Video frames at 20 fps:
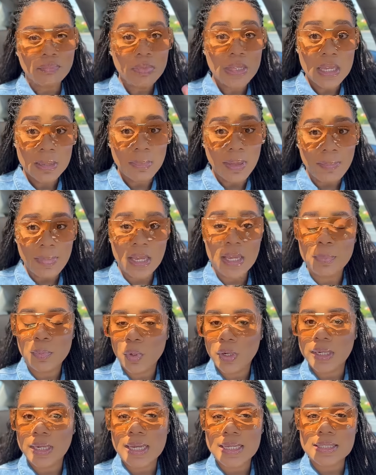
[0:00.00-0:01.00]
and my makeup
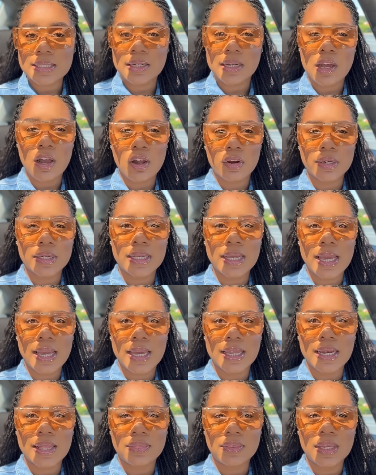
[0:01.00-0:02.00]
organizer that I already
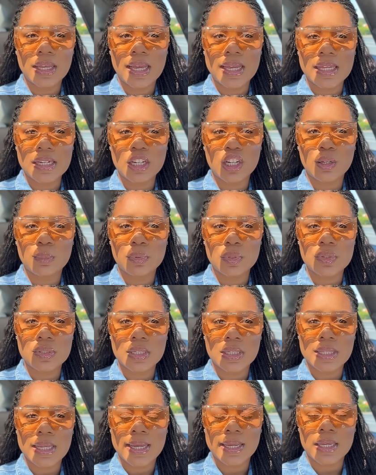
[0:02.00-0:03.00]
had. I think I ended up
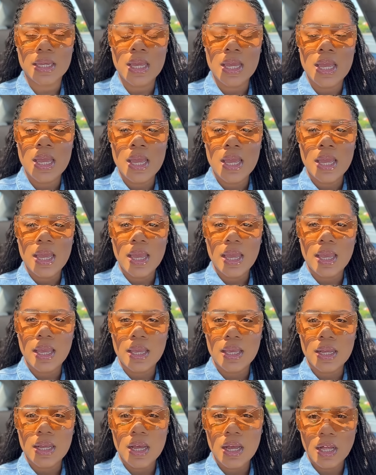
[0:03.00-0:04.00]
using like
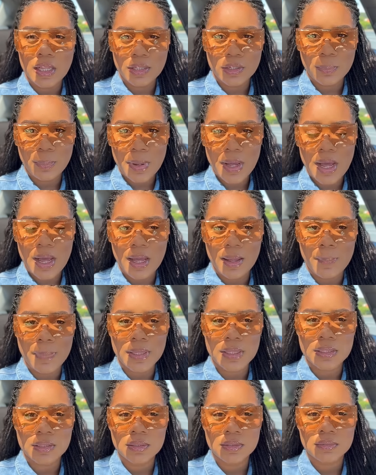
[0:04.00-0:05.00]
a ColourPop,
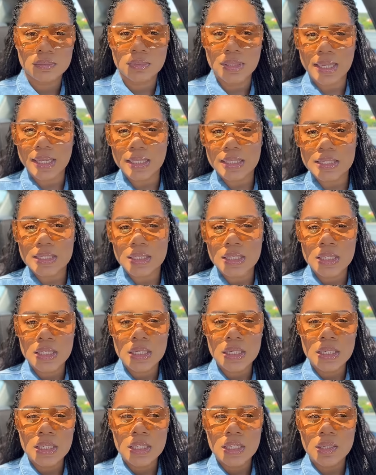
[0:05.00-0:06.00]
like
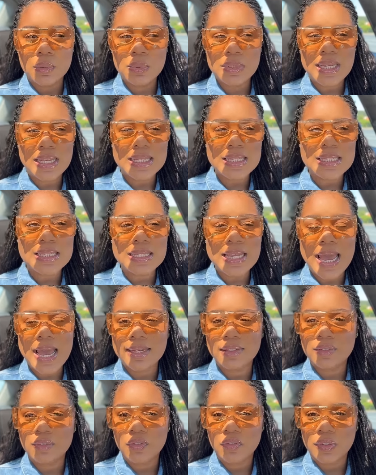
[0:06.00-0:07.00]
it was like a
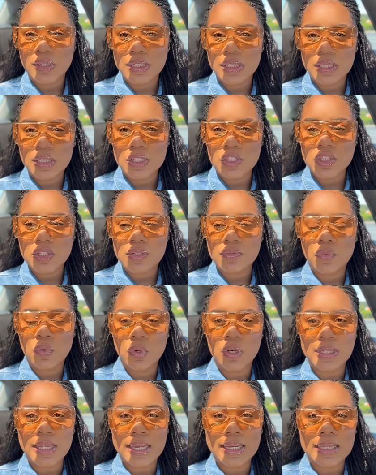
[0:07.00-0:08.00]
satin finish
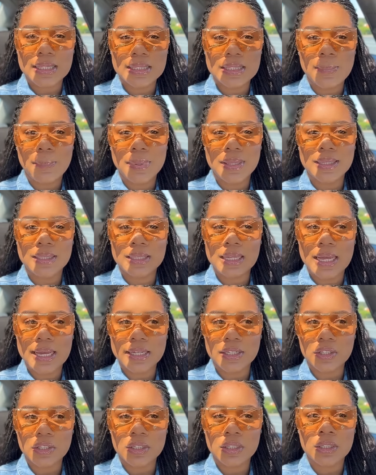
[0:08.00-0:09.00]
for like a lip
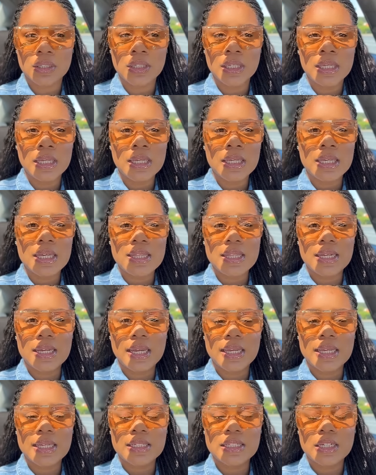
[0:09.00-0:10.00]
liner. And then I
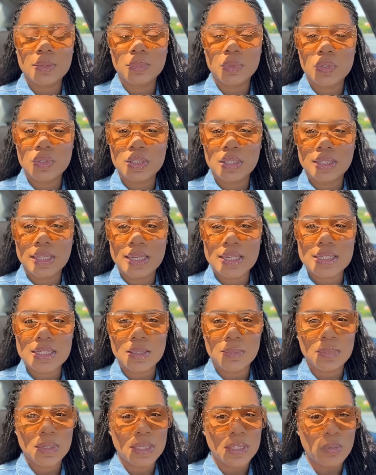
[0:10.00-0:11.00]
ended up using like
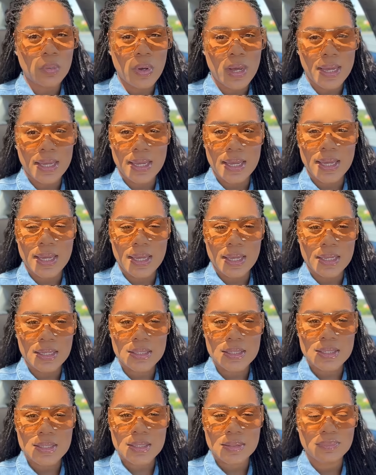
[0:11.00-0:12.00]
some
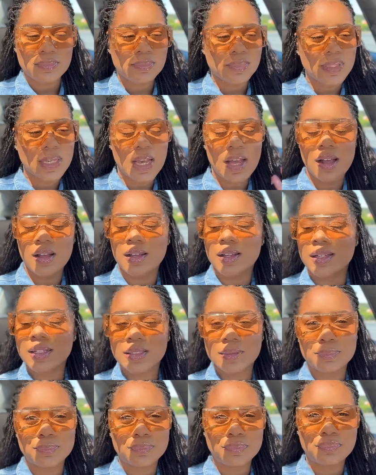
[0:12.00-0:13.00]
NYX,
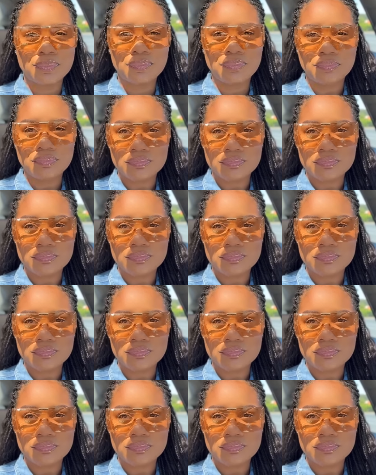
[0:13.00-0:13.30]
um,